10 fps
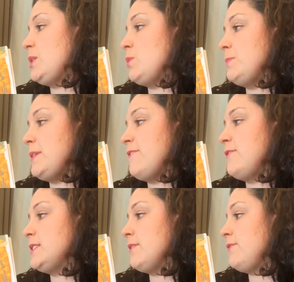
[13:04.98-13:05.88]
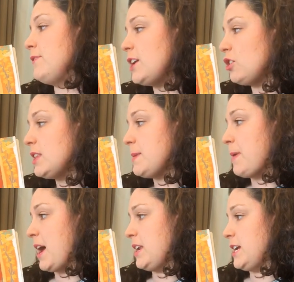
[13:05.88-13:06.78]
would be severely
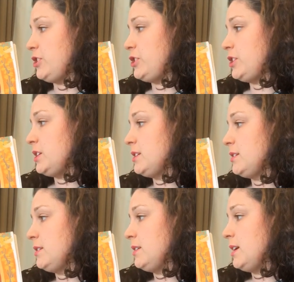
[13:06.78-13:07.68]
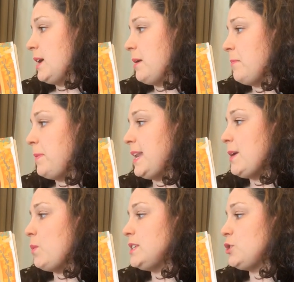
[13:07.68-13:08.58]
punished. But
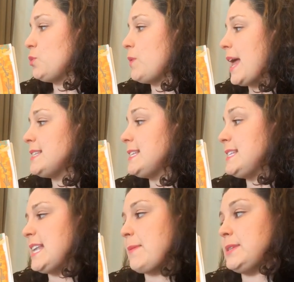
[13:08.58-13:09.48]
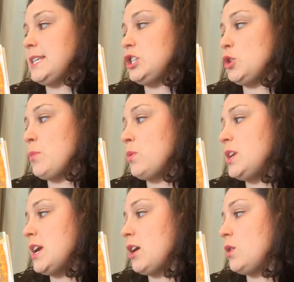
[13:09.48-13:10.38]
it was Shiraz's stepsister,
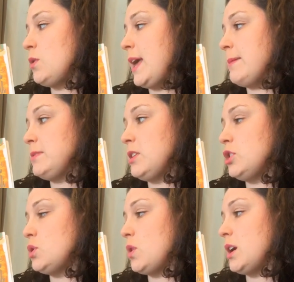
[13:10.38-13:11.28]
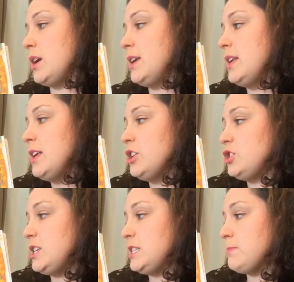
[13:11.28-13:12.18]
Monir, who came to the door.
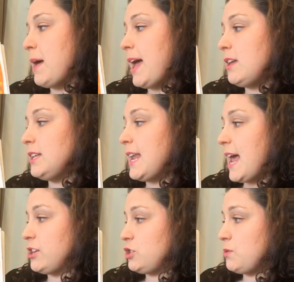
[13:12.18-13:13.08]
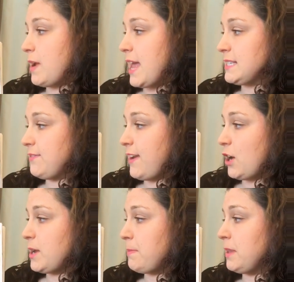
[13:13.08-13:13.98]
She smiled and asked Shiraz
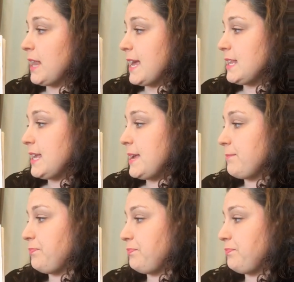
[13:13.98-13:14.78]
very politely,